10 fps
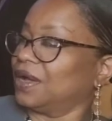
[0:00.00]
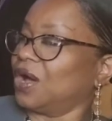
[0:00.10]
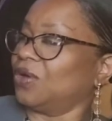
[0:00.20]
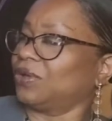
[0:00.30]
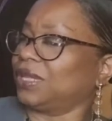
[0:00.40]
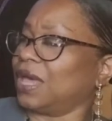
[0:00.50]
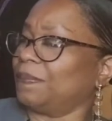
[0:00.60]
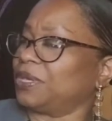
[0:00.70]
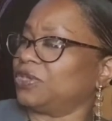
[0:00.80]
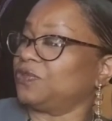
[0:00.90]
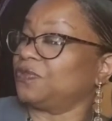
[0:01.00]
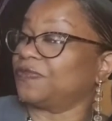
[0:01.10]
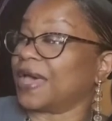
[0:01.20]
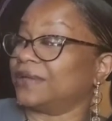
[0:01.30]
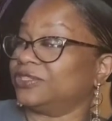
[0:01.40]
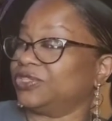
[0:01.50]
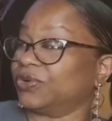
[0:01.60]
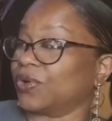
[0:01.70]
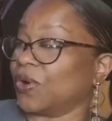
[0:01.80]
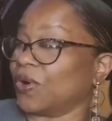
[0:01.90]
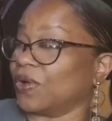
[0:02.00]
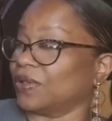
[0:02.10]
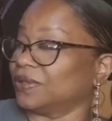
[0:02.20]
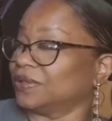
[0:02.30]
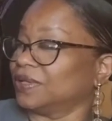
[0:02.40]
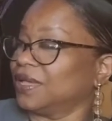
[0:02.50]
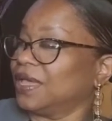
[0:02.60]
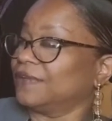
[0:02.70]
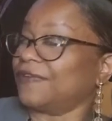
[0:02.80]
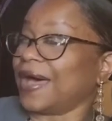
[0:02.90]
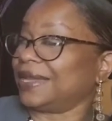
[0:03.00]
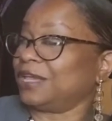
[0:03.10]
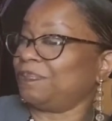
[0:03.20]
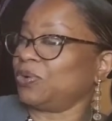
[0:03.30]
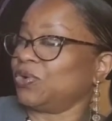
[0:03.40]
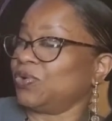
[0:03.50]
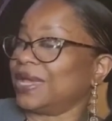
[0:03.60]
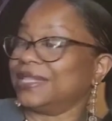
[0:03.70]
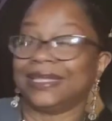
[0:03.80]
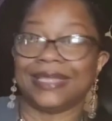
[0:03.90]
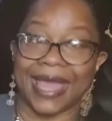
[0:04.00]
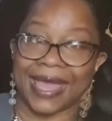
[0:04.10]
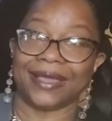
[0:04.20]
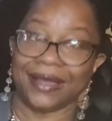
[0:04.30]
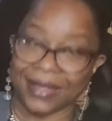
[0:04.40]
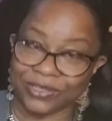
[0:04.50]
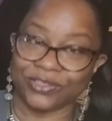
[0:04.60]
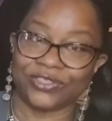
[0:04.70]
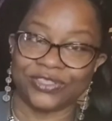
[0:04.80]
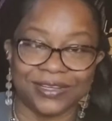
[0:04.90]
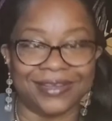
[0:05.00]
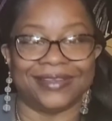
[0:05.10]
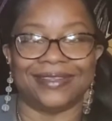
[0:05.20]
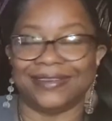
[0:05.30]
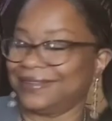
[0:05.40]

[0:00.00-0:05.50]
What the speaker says: Oh, Lumpy, you found your call. Finally, Pooh and the gang understood.